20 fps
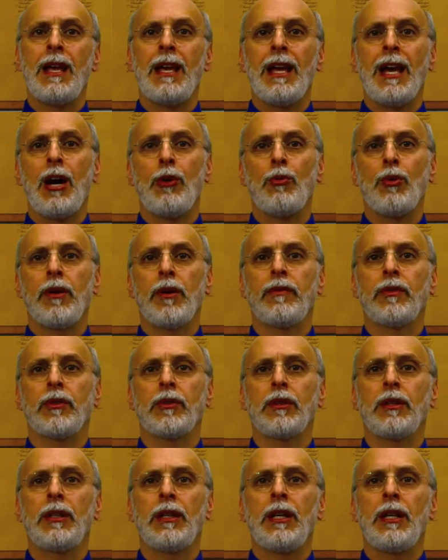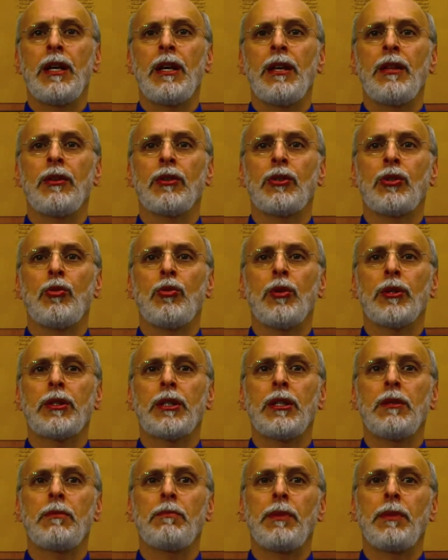However, the court
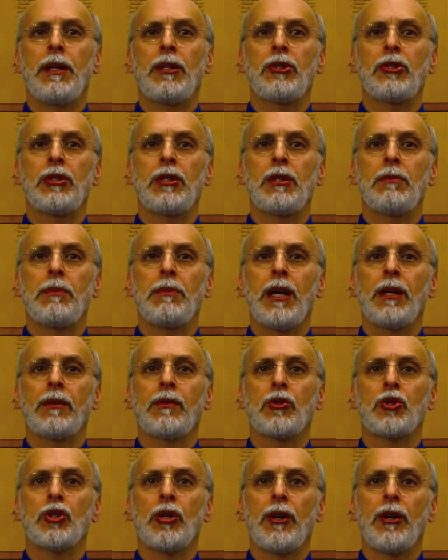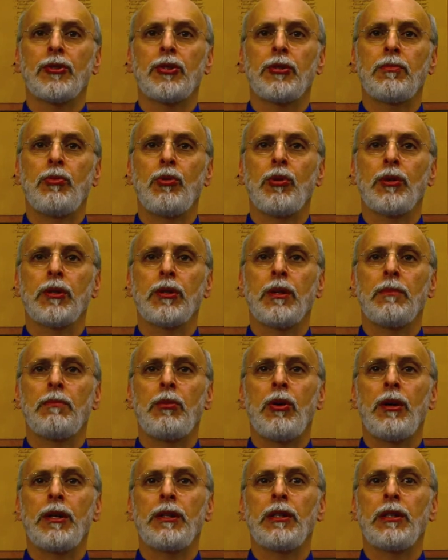can base the amount of child support
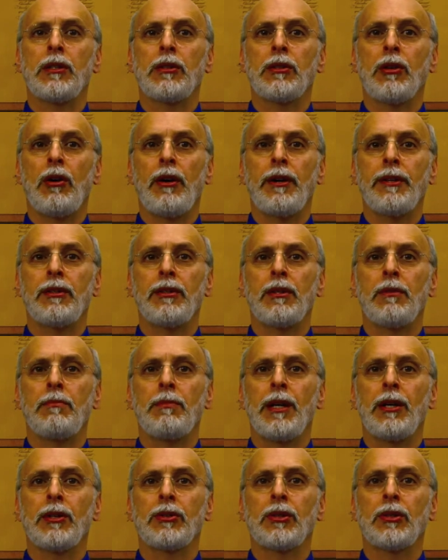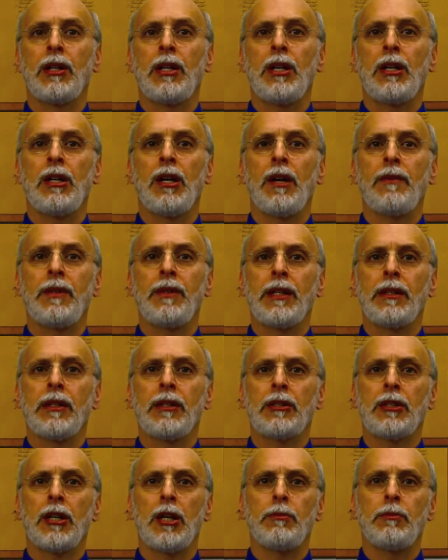upon the entire amount of net
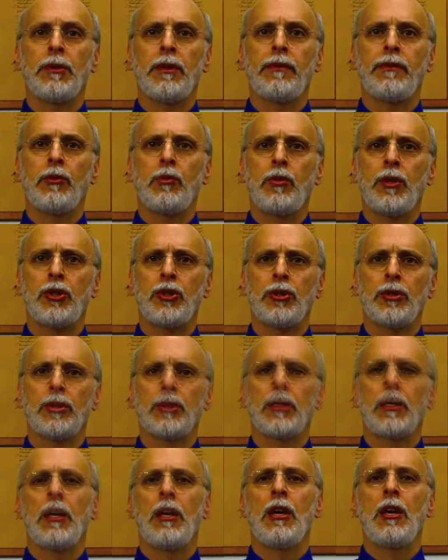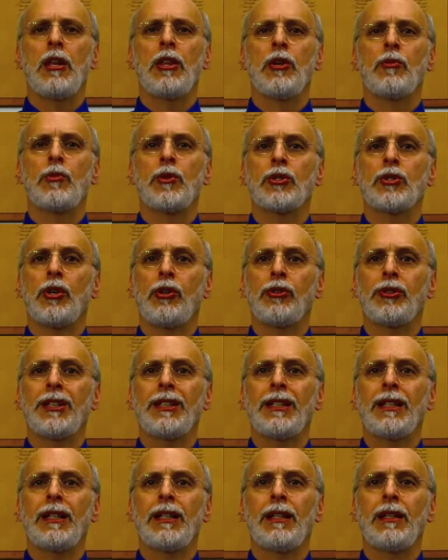income if it wishes. The
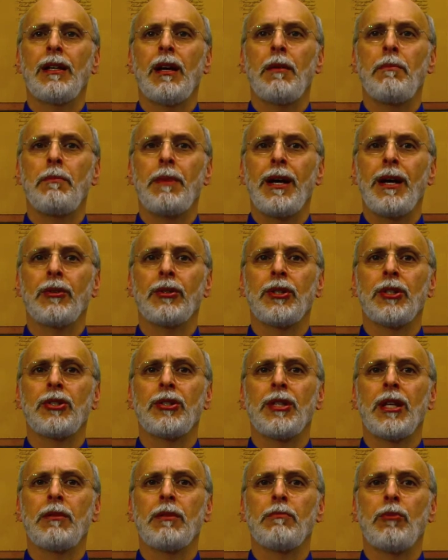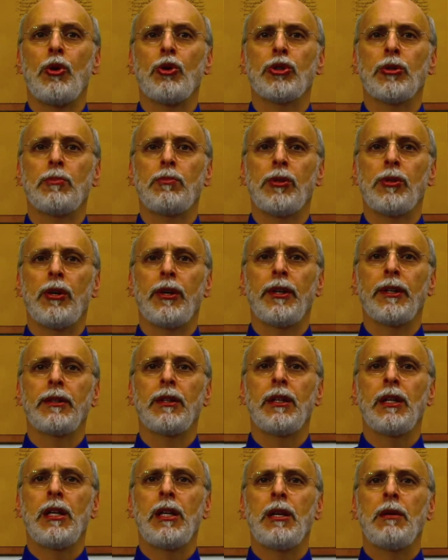resulting amount is then multiplied
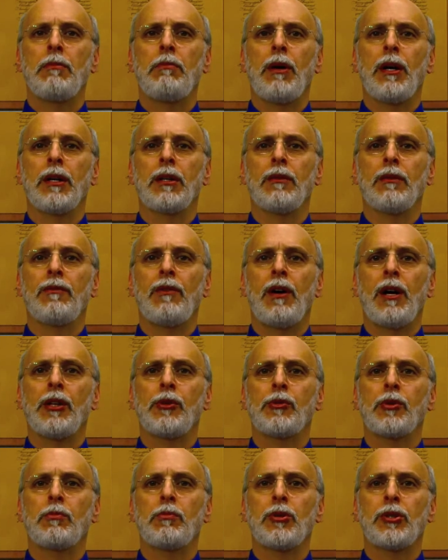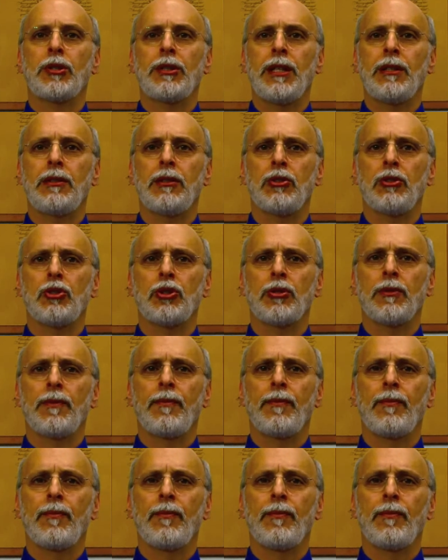by the following percentage: